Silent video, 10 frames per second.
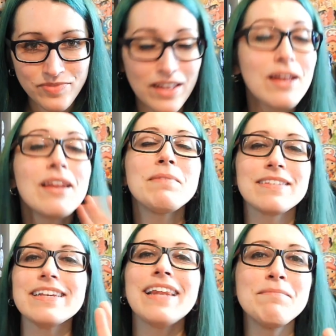Let me
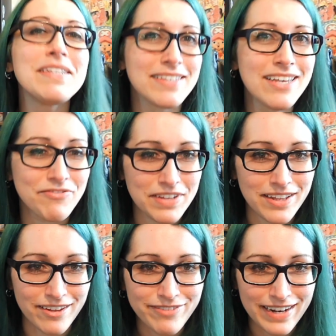see. Let me see if
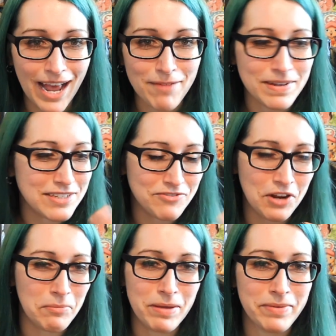it happens. If
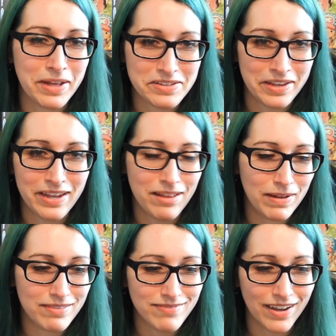not, maybe I'll say it,
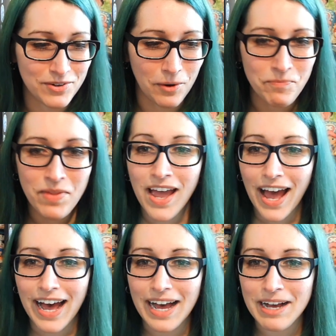but I don't know.
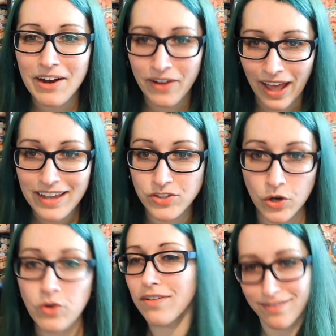Okay,
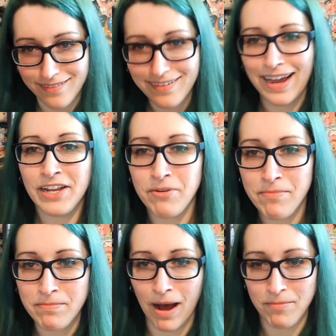so Kaido and
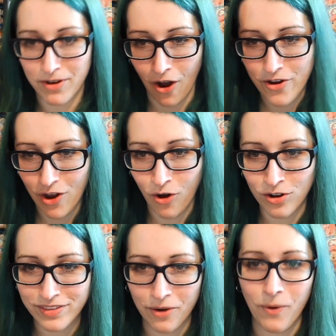Big Mom going all
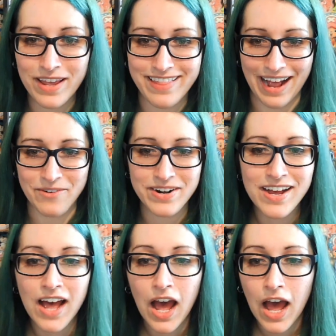the way down.
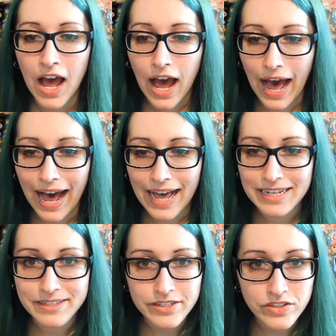
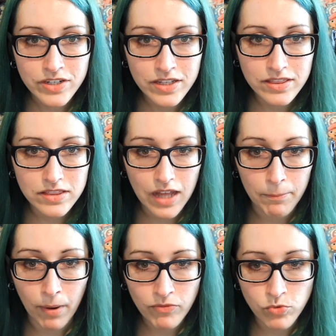And it's
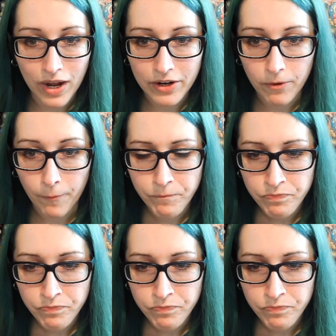above Wano.